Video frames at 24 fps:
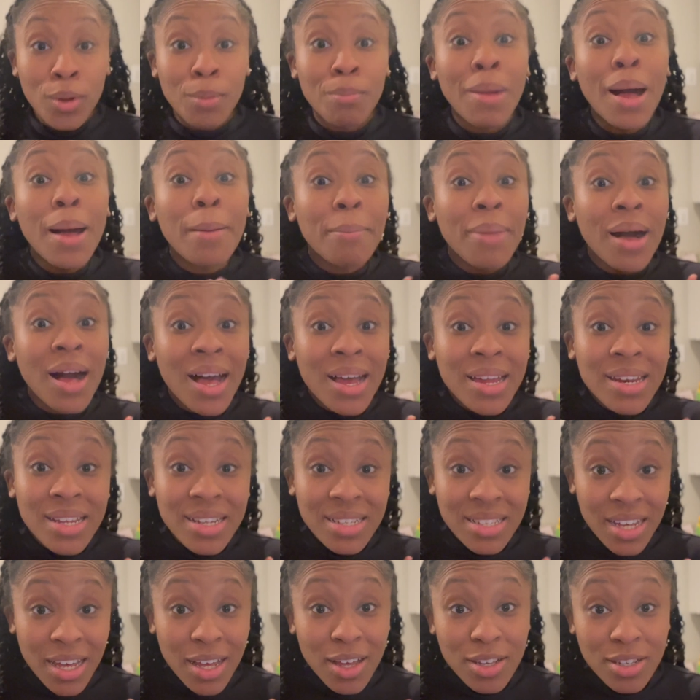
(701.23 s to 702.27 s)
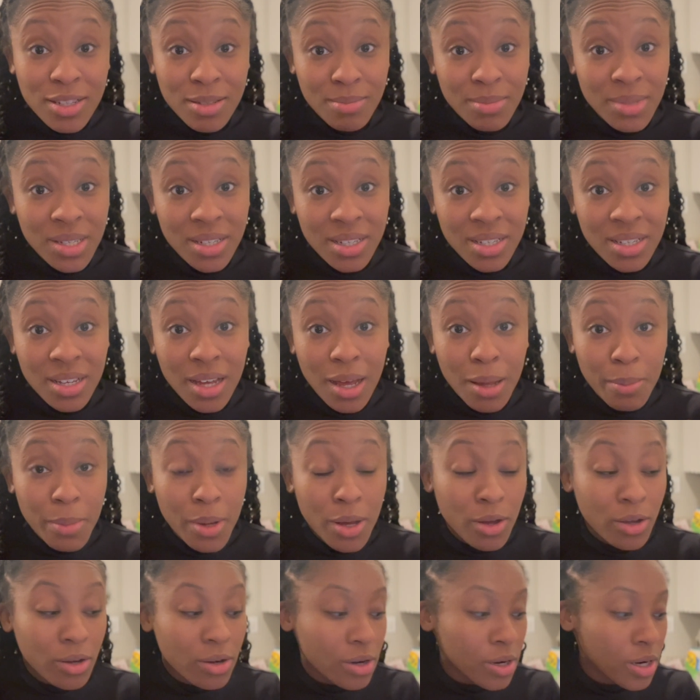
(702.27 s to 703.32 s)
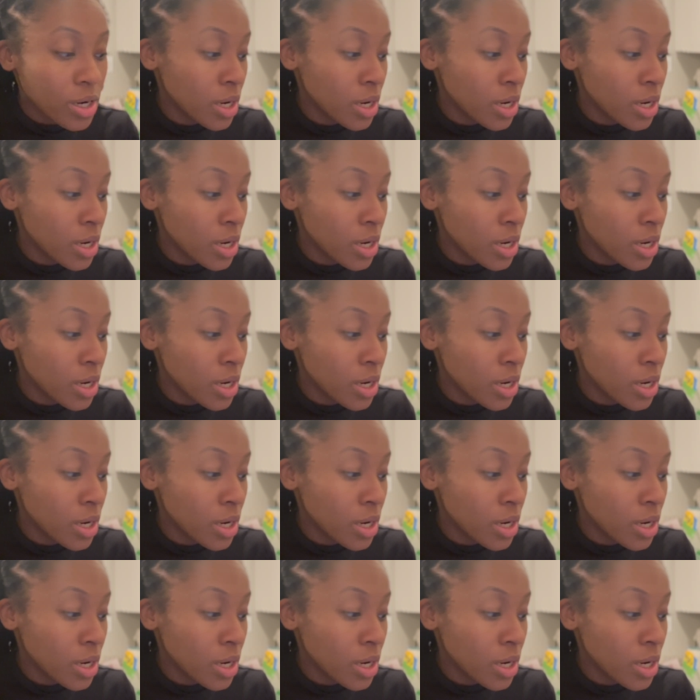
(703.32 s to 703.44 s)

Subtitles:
my body tells me I'm hungry,